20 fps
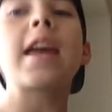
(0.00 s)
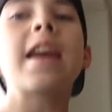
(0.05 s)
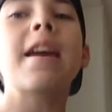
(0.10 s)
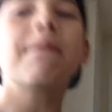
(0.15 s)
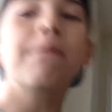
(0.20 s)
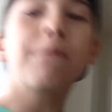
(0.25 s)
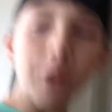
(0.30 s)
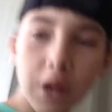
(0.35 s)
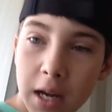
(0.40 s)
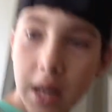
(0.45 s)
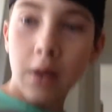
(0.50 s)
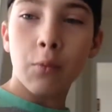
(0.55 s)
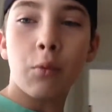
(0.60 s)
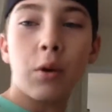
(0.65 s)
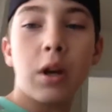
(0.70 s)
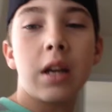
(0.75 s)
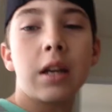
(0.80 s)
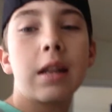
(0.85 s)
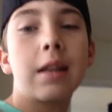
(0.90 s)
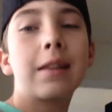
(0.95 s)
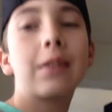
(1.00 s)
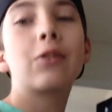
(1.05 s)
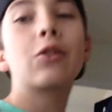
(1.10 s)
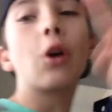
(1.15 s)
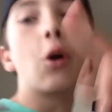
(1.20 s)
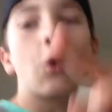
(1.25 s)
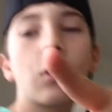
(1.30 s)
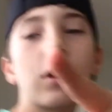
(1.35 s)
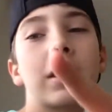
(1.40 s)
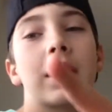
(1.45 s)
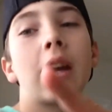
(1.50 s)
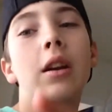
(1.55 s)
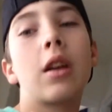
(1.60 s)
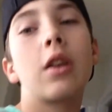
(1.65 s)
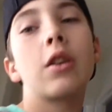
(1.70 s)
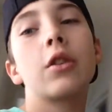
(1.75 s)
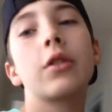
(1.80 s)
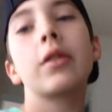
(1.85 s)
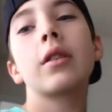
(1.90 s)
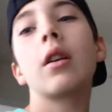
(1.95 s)
if you didn't win, don't get down
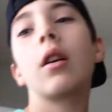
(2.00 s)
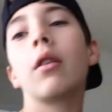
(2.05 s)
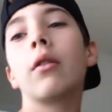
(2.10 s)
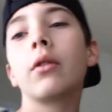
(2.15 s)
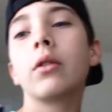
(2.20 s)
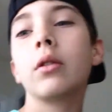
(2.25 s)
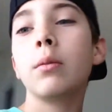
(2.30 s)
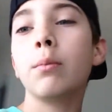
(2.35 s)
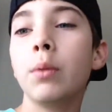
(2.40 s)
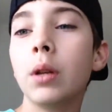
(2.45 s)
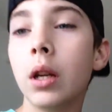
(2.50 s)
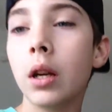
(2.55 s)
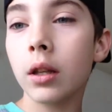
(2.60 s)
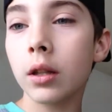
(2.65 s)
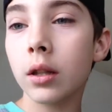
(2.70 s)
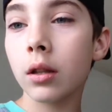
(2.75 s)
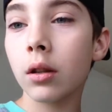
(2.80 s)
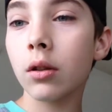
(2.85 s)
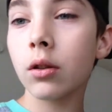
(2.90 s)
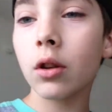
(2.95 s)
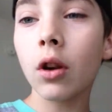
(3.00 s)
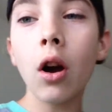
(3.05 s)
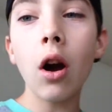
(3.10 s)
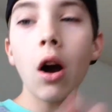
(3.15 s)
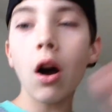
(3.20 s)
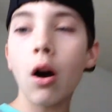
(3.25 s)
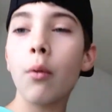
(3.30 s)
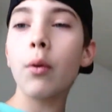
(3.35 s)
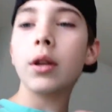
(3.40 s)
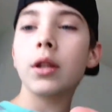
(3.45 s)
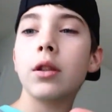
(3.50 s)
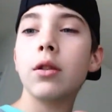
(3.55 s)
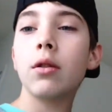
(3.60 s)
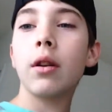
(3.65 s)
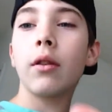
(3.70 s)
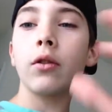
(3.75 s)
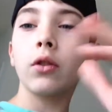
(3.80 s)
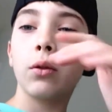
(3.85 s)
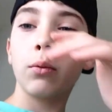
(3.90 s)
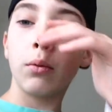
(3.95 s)
on yourselves because there's always new
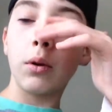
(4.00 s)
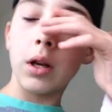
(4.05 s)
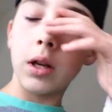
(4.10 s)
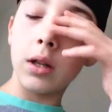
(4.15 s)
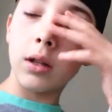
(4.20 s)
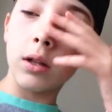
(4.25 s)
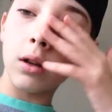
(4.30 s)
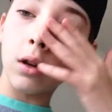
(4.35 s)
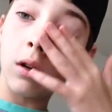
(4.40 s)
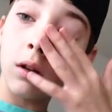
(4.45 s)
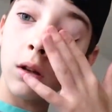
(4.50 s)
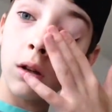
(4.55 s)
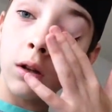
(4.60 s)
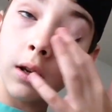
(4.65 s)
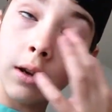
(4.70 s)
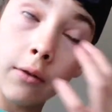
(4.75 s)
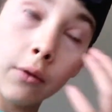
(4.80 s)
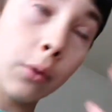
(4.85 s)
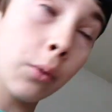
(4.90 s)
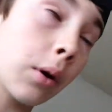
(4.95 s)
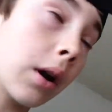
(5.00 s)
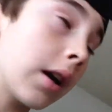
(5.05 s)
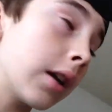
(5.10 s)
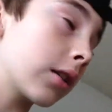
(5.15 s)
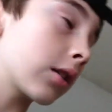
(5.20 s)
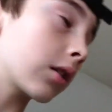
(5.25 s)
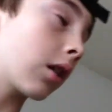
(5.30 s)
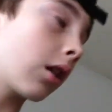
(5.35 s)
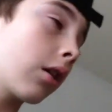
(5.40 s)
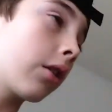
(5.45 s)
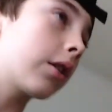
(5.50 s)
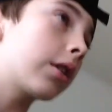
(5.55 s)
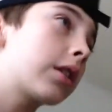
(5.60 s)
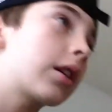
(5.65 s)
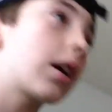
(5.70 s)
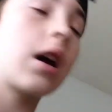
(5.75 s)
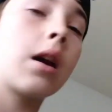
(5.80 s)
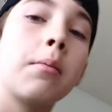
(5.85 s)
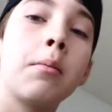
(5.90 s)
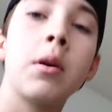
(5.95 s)
giveaways giveaways all the
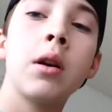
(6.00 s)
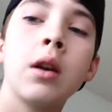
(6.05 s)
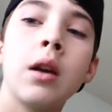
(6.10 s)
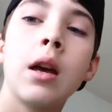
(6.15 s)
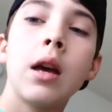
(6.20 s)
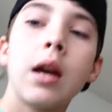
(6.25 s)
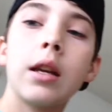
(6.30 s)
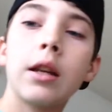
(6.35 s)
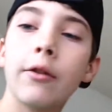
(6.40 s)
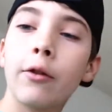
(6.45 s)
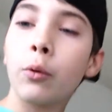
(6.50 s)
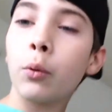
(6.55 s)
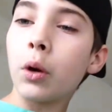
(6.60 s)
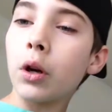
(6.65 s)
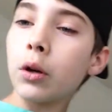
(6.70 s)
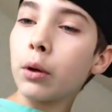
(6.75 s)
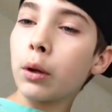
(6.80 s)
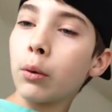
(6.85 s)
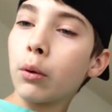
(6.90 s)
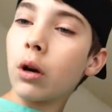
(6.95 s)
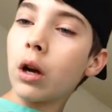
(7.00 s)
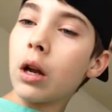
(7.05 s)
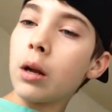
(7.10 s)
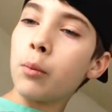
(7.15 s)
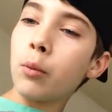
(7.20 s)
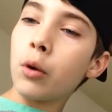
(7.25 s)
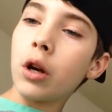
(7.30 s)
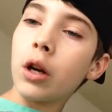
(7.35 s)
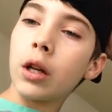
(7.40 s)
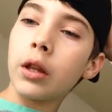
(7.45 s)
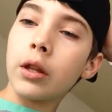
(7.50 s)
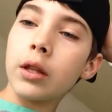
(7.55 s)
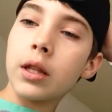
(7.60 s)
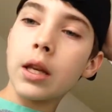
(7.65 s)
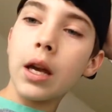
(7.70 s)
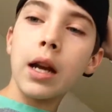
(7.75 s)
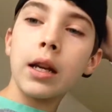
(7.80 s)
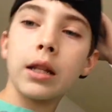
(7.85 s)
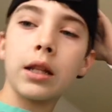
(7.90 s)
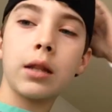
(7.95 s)
time. And if you're wondering why I'm wearing this
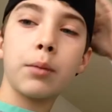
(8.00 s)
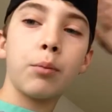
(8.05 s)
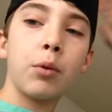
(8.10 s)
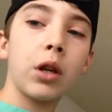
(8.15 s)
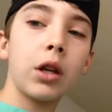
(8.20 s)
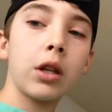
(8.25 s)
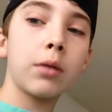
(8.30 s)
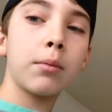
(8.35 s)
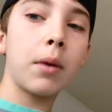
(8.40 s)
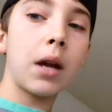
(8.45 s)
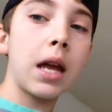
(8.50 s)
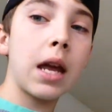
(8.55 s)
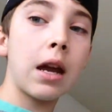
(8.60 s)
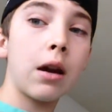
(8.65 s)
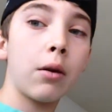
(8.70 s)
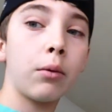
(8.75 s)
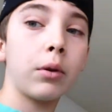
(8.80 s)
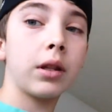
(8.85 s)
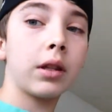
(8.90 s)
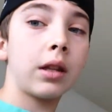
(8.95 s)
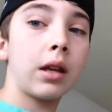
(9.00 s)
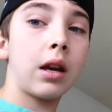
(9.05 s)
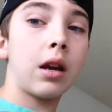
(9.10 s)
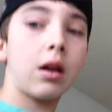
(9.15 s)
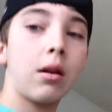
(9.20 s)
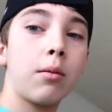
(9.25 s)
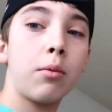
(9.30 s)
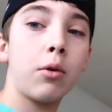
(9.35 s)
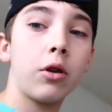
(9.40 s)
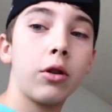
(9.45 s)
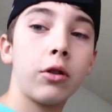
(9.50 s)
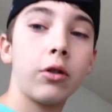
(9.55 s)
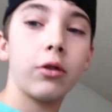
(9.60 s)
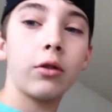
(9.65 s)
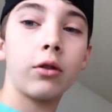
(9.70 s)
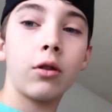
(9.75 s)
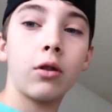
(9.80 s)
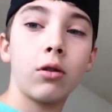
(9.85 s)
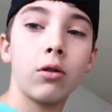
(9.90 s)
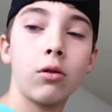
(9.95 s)
hat, it's because my hair was terrible.
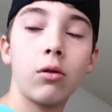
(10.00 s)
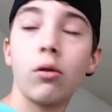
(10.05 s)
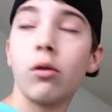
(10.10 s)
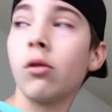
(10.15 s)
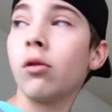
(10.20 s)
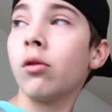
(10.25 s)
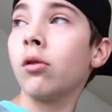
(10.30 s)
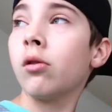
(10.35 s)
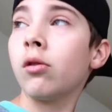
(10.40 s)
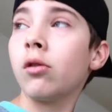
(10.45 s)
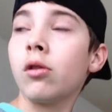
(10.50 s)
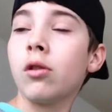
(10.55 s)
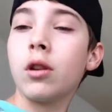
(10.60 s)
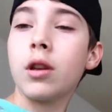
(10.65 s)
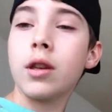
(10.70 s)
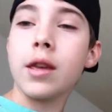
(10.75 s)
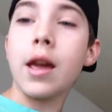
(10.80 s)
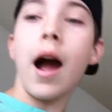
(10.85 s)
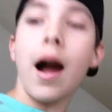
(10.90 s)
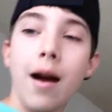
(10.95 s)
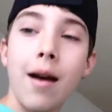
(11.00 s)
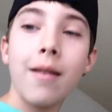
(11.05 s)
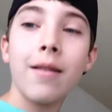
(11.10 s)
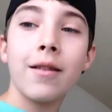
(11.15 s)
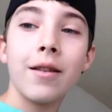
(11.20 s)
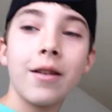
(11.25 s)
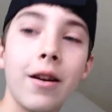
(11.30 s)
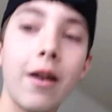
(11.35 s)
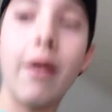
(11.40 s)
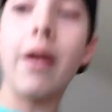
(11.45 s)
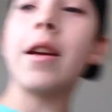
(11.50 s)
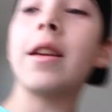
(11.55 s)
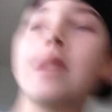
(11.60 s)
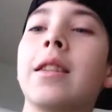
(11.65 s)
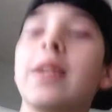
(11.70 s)
So, yeah. All right,